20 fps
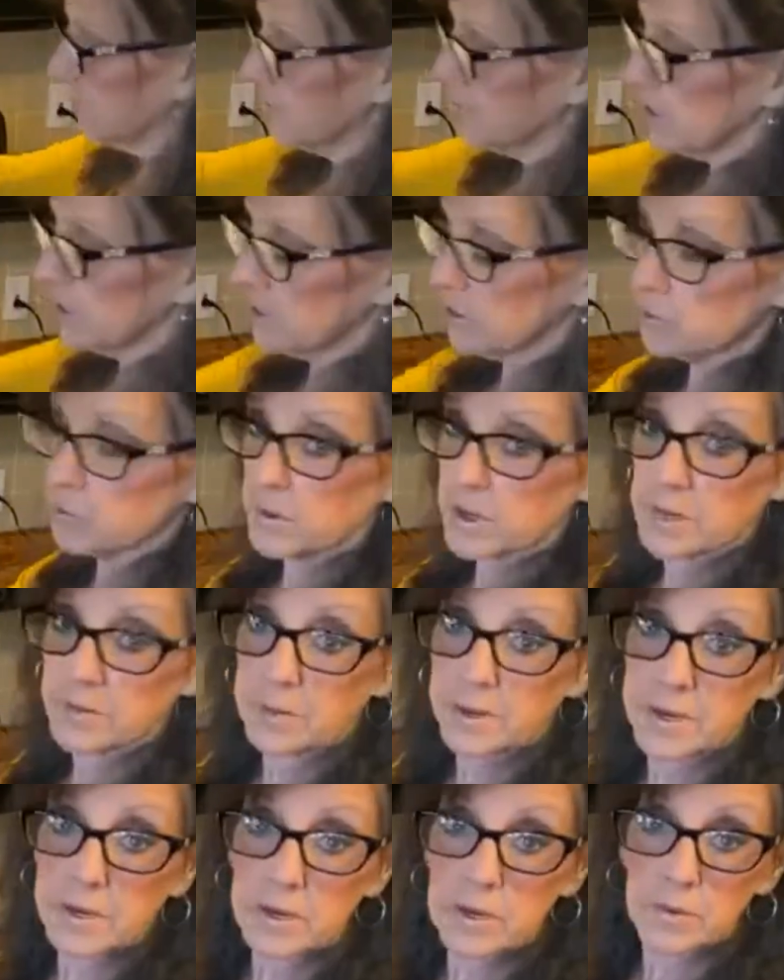don't think you want
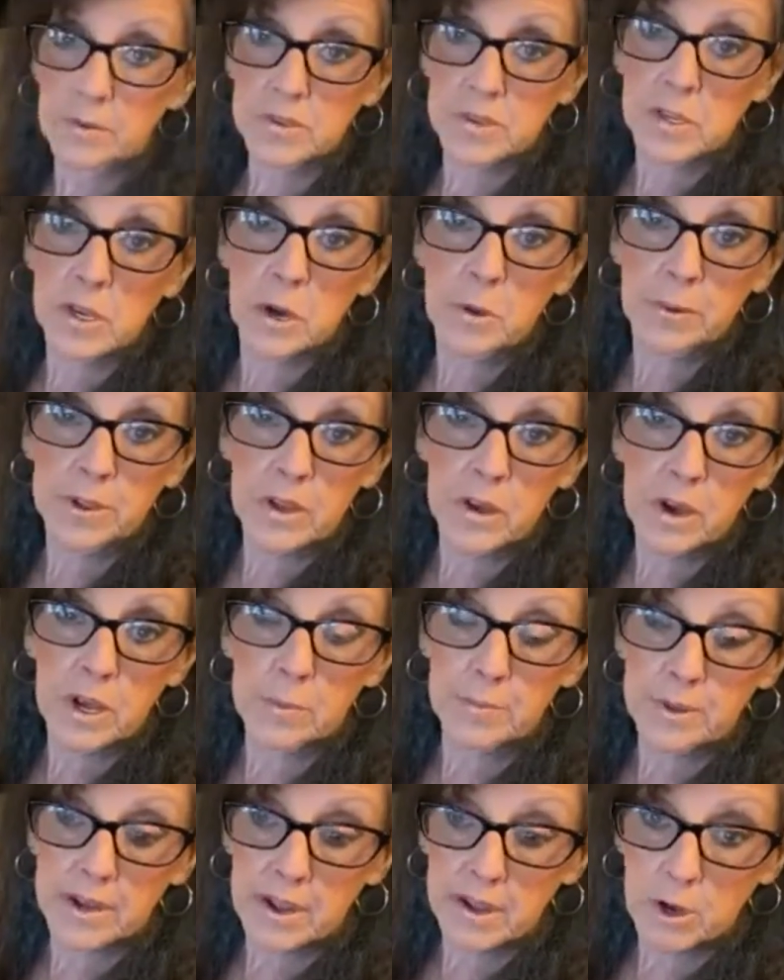everybody to know what's going
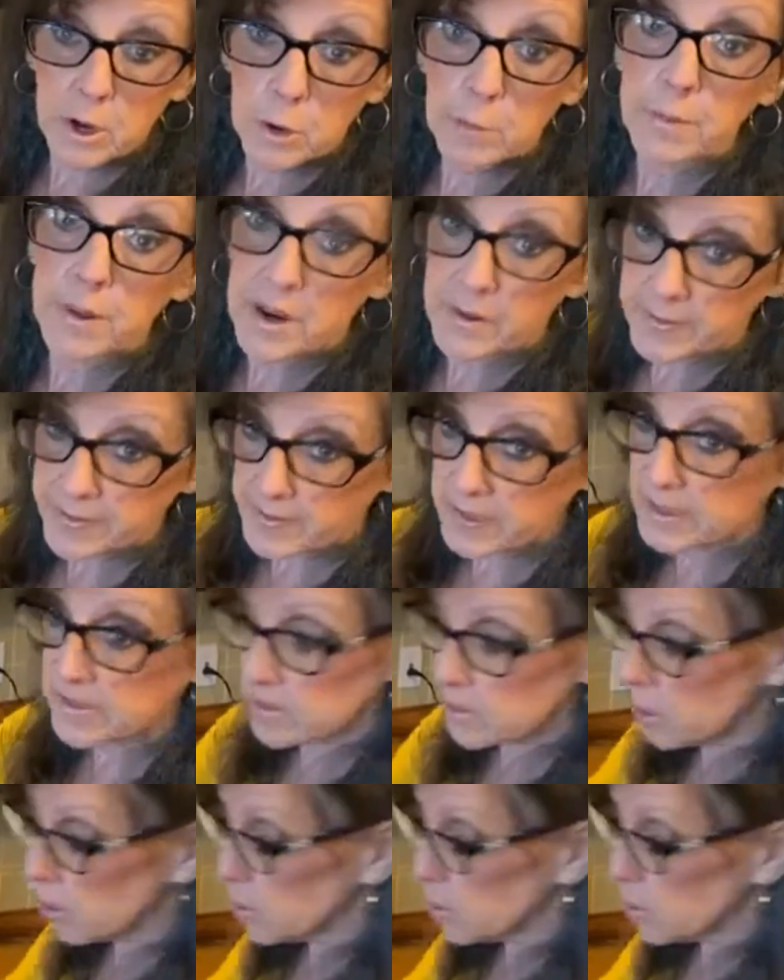on, but I hope everything's